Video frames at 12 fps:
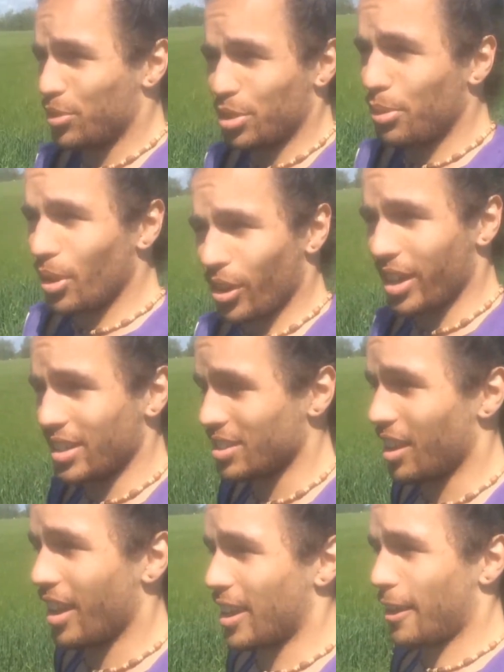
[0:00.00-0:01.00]
to be
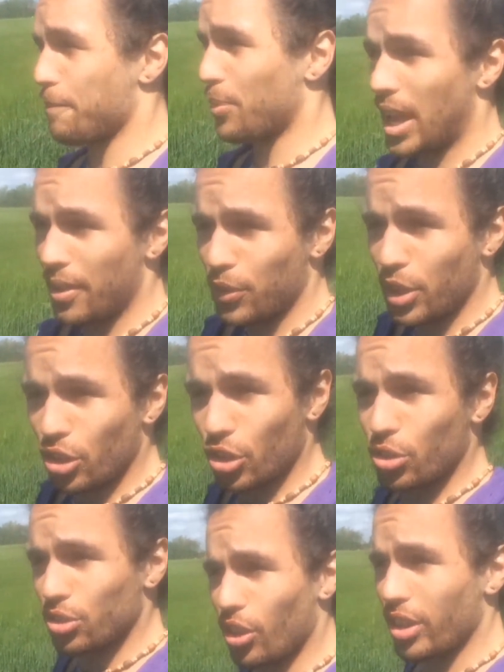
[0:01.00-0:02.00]
honest, like, if you're going
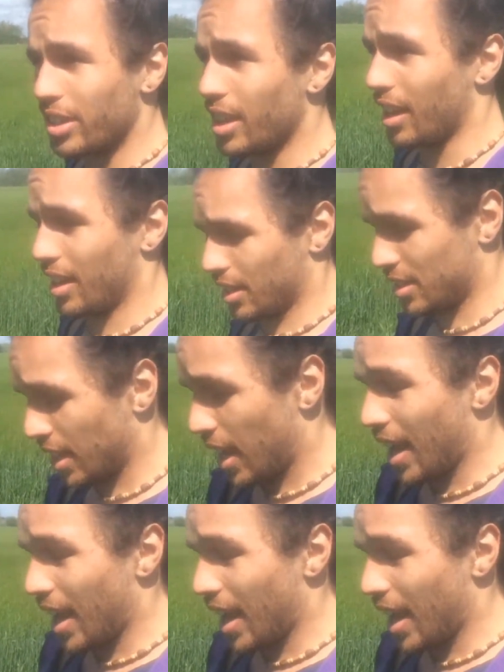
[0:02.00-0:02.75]
to do psychedelics,